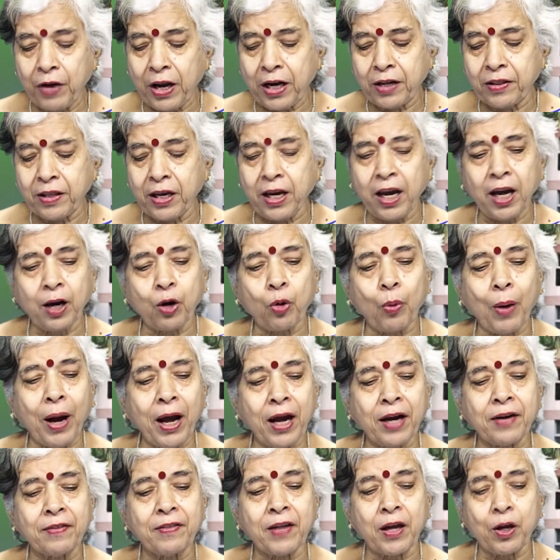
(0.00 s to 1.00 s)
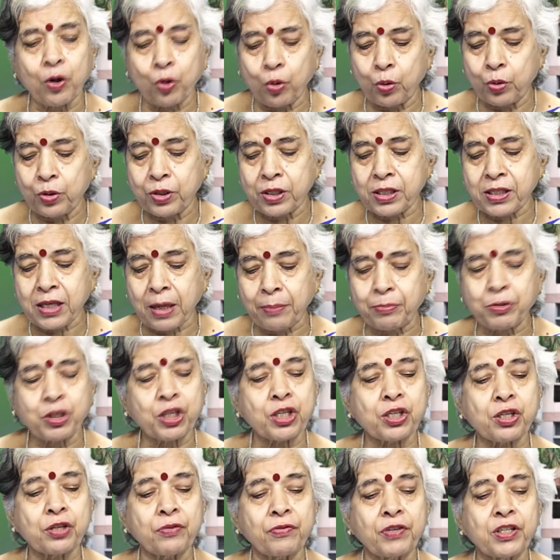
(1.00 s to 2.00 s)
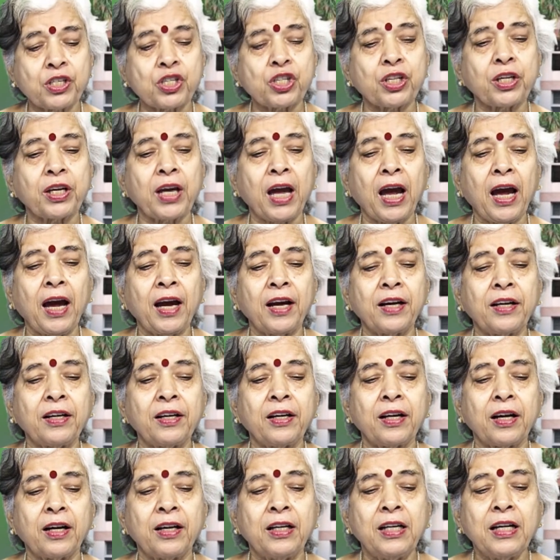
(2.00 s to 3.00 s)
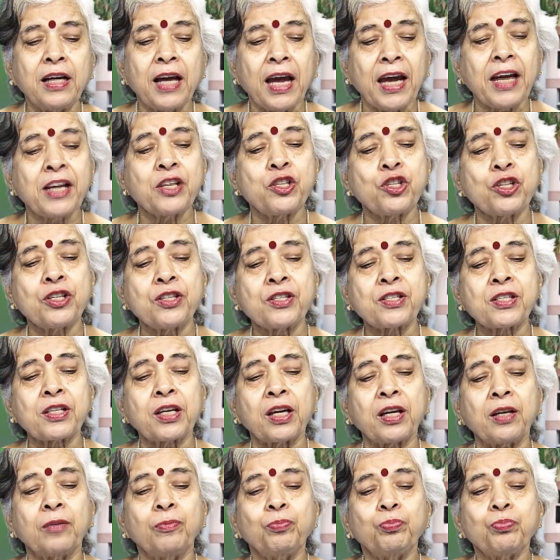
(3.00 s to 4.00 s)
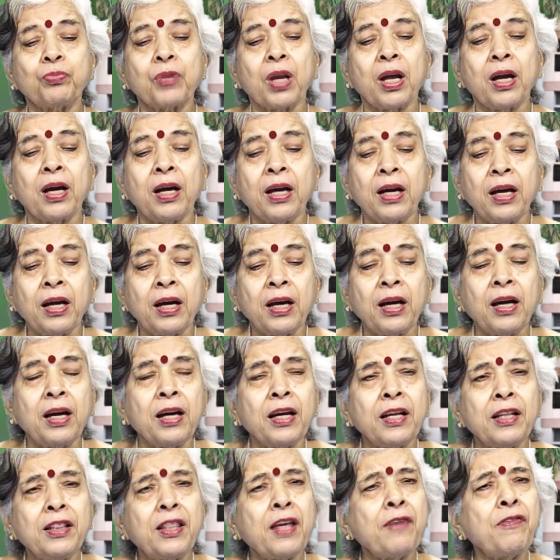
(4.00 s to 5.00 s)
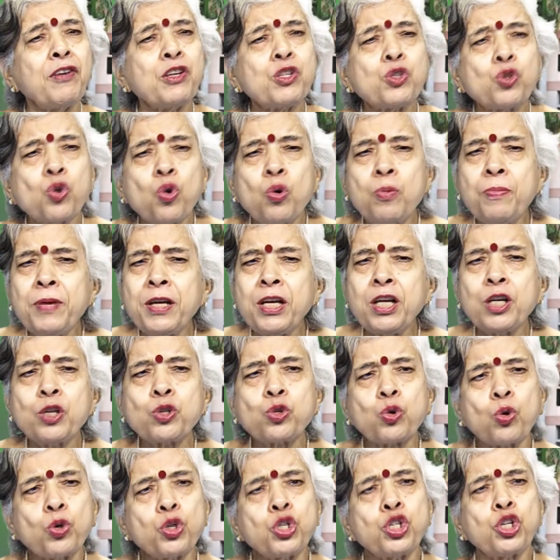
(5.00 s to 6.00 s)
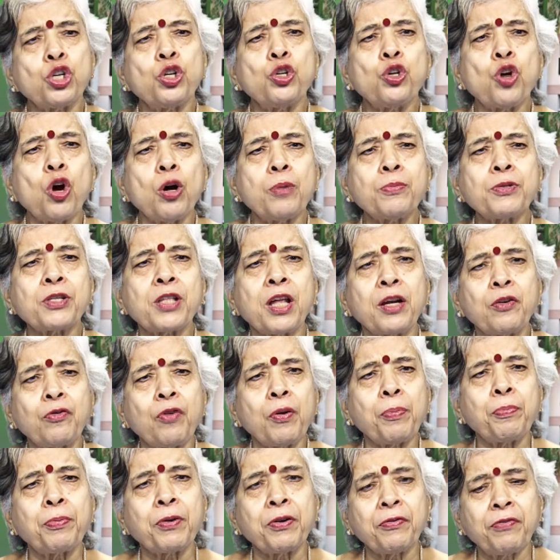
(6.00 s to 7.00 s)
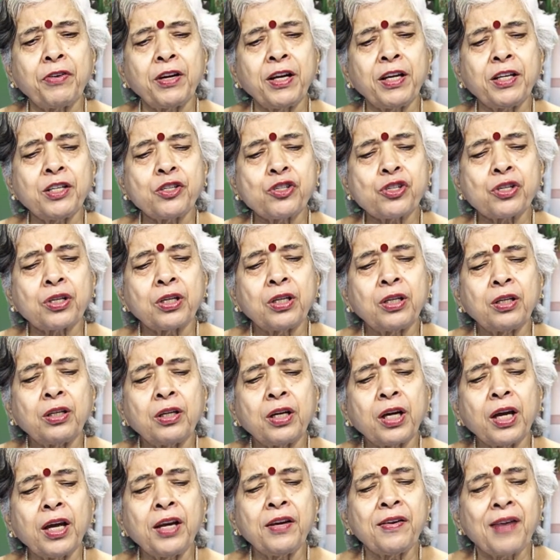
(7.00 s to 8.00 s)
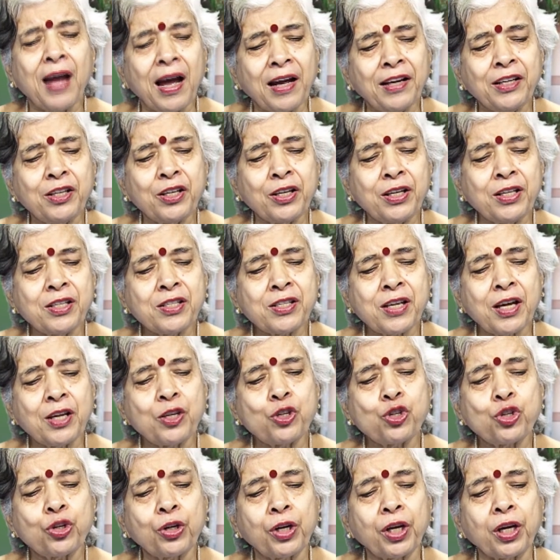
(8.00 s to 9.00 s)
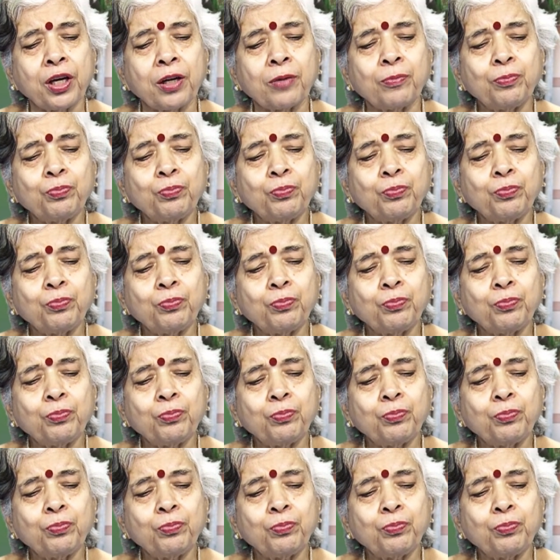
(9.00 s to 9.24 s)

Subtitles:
they acquire their own subjectivity and agency. There were so many social norms that were prevalent in 19th century,